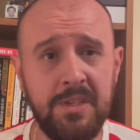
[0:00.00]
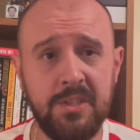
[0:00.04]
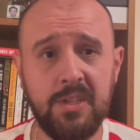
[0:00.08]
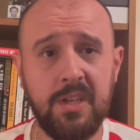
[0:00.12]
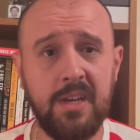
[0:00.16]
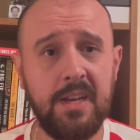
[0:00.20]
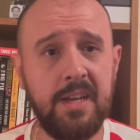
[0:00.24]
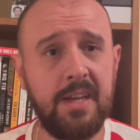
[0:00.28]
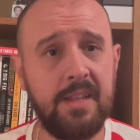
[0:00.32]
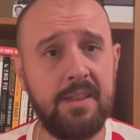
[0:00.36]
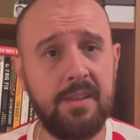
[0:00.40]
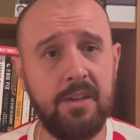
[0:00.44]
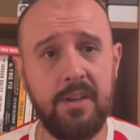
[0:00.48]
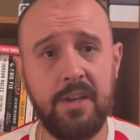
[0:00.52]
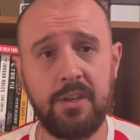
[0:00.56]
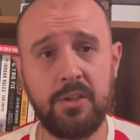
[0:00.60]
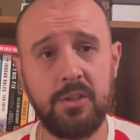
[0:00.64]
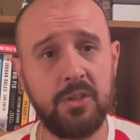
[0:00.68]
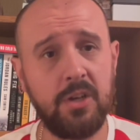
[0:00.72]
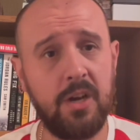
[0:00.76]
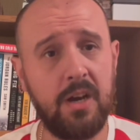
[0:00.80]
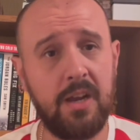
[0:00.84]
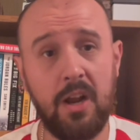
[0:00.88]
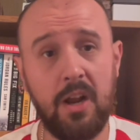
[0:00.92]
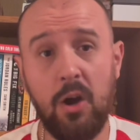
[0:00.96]
he's going to get the next
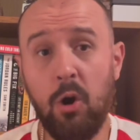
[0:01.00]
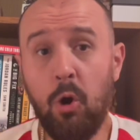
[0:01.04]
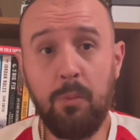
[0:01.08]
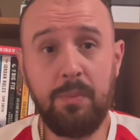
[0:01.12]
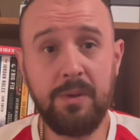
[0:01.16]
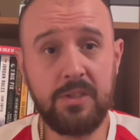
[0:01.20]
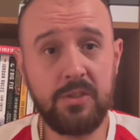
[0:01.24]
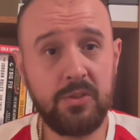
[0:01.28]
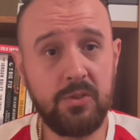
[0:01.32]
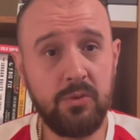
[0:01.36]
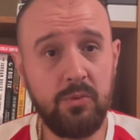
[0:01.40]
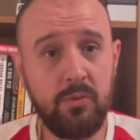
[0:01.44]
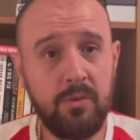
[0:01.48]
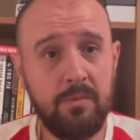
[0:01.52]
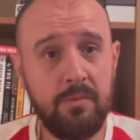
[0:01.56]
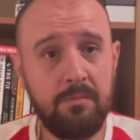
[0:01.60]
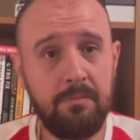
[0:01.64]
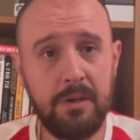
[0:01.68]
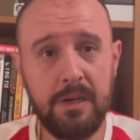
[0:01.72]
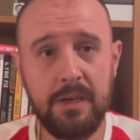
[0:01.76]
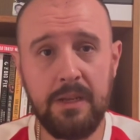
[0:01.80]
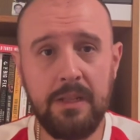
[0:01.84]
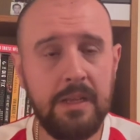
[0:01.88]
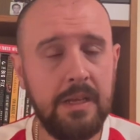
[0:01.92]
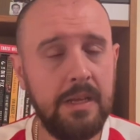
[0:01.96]
shot? I hope it's soon,
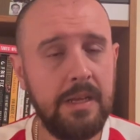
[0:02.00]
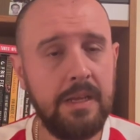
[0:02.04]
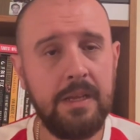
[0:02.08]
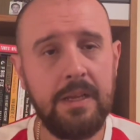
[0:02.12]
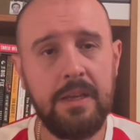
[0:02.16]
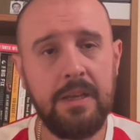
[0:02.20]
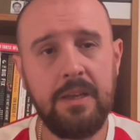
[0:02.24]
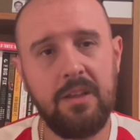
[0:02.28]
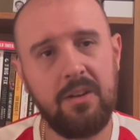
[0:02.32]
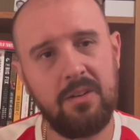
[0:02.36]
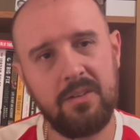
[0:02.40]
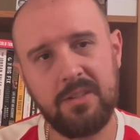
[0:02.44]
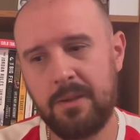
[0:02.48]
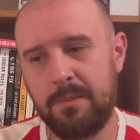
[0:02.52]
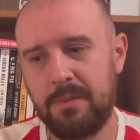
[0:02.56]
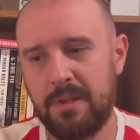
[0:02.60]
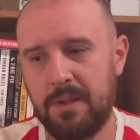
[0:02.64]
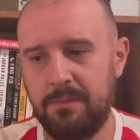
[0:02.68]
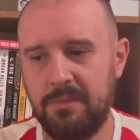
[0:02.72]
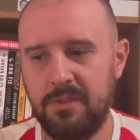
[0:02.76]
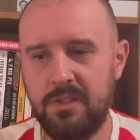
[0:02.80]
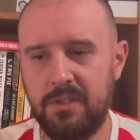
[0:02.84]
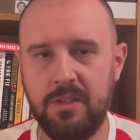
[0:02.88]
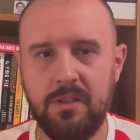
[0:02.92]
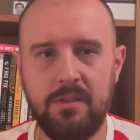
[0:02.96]
but
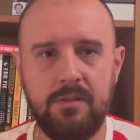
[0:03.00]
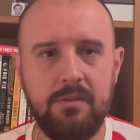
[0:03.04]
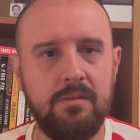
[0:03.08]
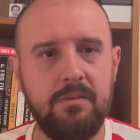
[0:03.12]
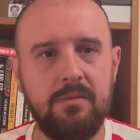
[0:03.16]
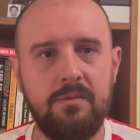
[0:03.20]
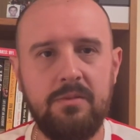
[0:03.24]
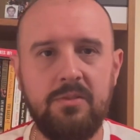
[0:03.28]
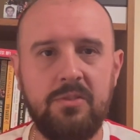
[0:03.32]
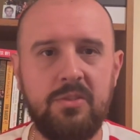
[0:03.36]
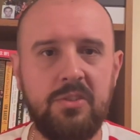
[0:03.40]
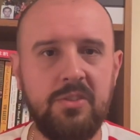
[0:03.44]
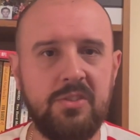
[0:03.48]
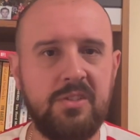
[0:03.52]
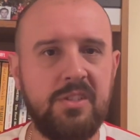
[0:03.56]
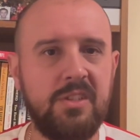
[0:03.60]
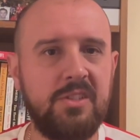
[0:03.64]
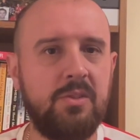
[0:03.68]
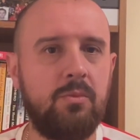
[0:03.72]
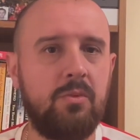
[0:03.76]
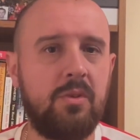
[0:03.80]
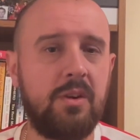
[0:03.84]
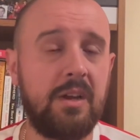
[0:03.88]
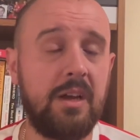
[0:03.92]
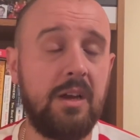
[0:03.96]
sometimes it just
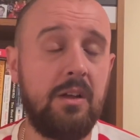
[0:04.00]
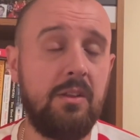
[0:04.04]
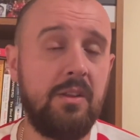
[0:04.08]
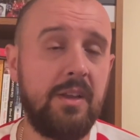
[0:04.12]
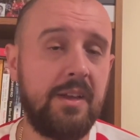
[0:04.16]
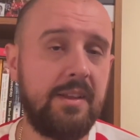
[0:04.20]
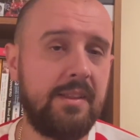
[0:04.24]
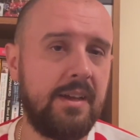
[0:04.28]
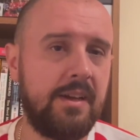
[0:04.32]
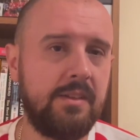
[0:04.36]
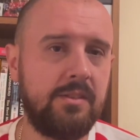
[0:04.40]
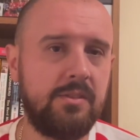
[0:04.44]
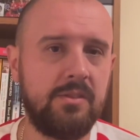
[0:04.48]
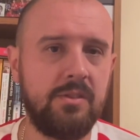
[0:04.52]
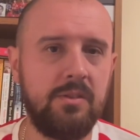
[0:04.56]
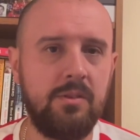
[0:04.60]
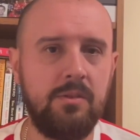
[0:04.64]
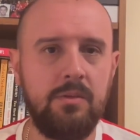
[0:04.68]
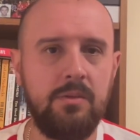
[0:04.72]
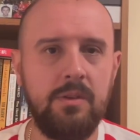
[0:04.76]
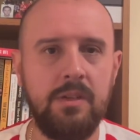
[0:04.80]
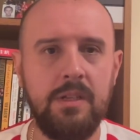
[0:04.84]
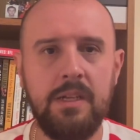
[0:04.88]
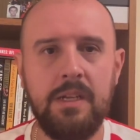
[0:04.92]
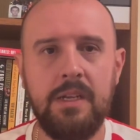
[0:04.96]
doesn't work out like that.
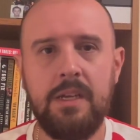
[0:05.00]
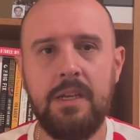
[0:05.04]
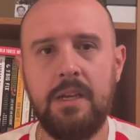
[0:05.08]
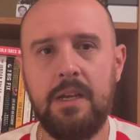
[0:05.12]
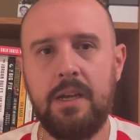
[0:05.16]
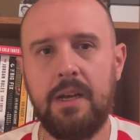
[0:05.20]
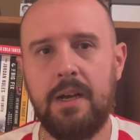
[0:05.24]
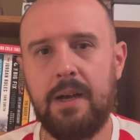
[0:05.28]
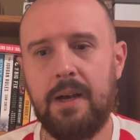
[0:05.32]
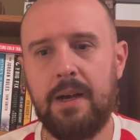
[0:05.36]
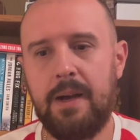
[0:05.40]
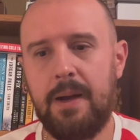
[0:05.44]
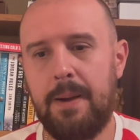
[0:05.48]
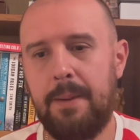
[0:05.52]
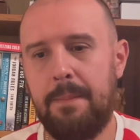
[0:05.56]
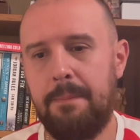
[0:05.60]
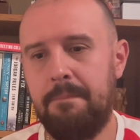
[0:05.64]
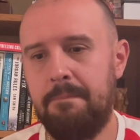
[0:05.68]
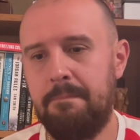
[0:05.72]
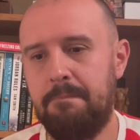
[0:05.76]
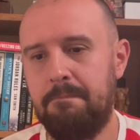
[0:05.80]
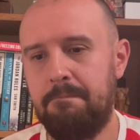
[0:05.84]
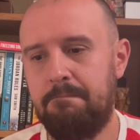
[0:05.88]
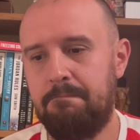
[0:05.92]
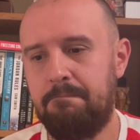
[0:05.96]
So,
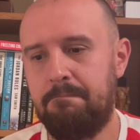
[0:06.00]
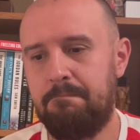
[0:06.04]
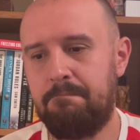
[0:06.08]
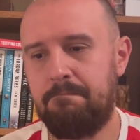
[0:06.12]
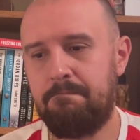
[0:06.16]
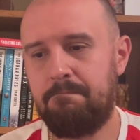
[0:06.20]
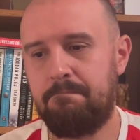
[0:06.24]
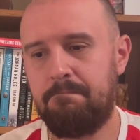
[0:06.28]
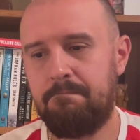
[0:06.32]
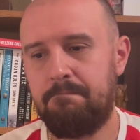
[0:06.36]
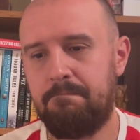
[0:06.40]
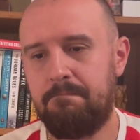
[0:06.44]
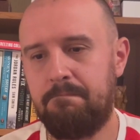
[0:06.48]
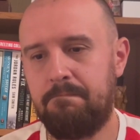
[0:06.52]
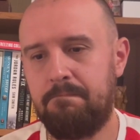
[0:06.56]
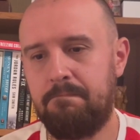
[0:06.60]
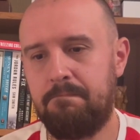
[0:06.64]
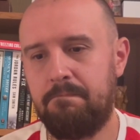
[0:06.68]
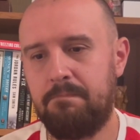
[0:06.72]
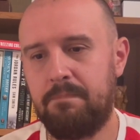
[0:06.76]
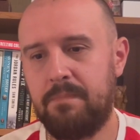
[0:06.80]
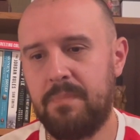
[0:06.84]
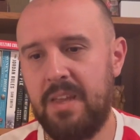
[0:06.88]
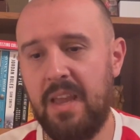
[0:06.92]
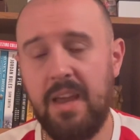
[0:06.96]
um,
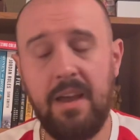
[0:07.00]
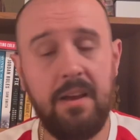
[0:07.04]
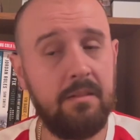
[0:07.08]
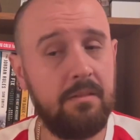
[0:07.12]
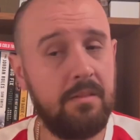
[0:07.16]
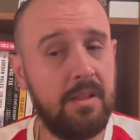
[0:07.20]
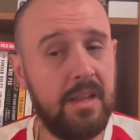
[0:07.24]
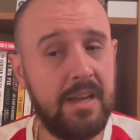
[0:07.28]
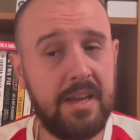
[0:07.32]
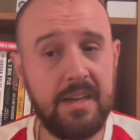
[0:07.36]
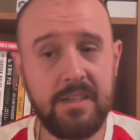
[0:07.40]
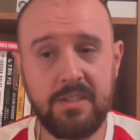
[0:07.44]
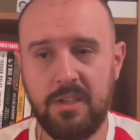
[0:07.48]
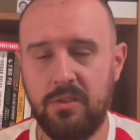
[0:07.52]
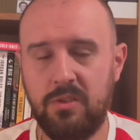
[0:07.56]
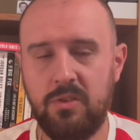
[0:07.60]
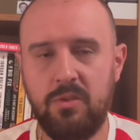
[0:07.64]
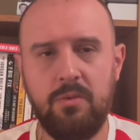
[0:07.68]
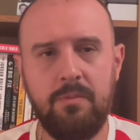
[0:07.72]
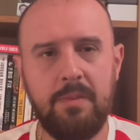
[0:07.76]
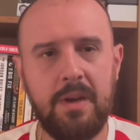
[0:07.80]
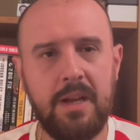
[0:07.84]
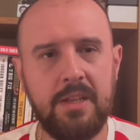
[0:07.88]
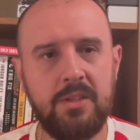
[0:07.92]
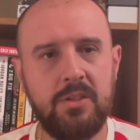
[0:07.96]
yeah, like I said,
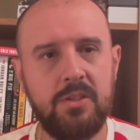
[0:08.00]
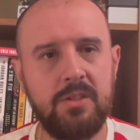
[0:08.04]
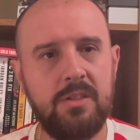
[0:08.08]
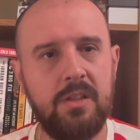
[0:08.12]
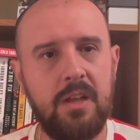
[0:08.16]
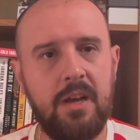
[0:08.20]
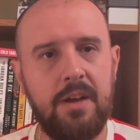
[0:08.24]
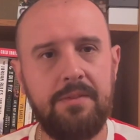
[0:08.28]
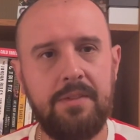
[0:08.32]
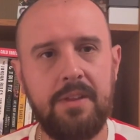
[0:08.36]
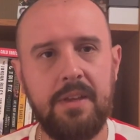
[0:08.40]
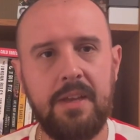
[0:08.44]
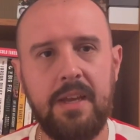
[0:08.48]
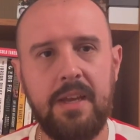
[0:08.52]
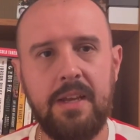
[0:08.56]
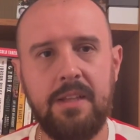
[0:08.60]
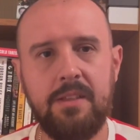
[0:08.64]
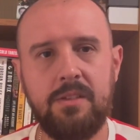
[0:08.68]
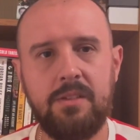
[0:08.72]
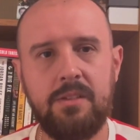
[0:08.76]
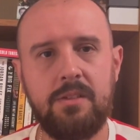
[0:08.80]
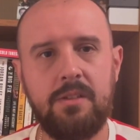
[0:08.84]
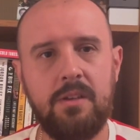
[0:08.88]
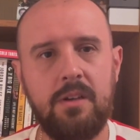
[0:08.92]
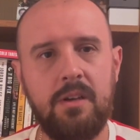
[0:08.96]
2 matches left
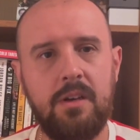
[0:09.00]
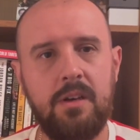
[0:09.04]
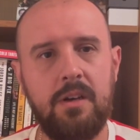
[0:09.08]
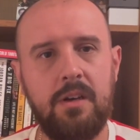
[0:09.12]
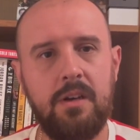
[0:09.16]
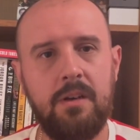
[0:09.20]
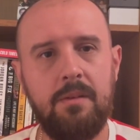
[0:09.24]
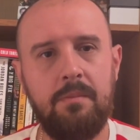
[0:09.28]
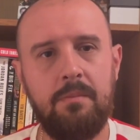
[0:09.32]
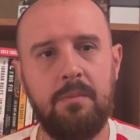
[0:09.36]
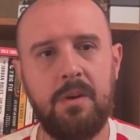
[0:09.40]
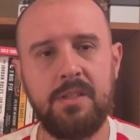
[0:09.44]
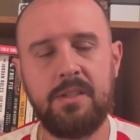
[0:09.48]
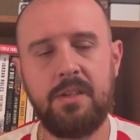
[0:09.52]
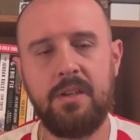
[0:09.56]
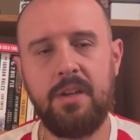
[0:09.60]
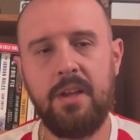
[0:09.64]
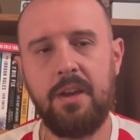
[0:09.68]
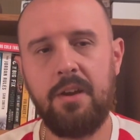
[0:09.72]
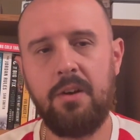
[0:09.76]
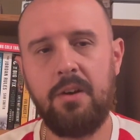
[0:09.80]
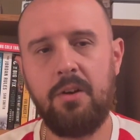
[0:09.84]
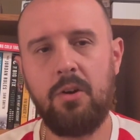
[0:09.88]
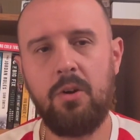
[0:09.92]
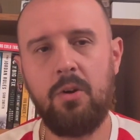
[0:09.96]
against
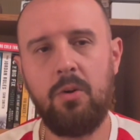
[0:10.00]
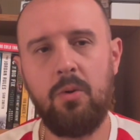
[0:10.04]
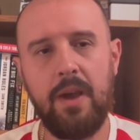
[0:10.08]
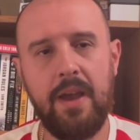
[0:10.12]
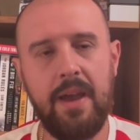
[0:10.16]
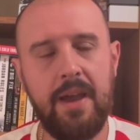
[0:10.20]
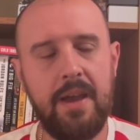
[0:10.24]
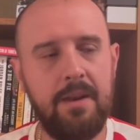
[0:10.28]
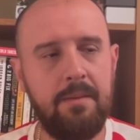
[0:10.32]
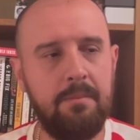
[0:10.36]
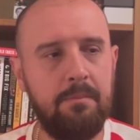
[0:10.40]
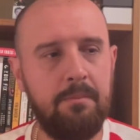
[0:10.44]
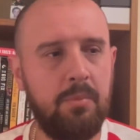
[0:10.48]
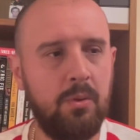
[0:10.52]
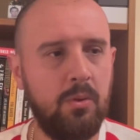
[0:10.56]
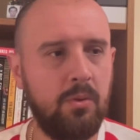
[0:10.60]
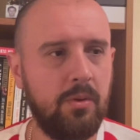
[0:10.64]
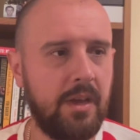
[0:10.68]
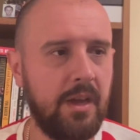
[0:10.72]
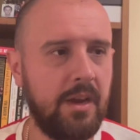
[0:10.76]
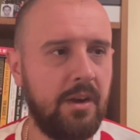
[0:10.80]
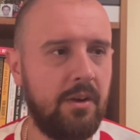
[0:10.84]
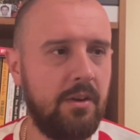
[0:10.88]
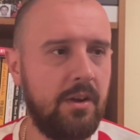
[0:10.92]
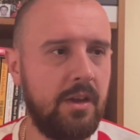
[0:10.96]
Montenegro and
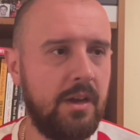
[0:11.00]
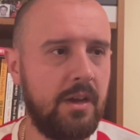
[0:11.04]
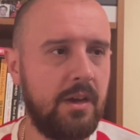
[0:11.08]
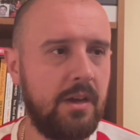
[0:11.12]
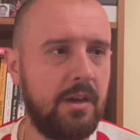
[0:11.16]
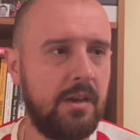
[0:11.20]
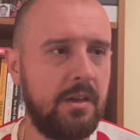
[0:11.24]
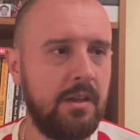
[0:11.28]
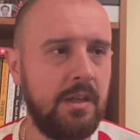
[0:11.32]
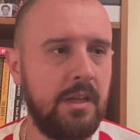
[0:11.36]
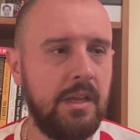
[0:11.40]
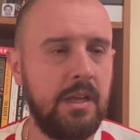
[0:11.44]
Bulgaria,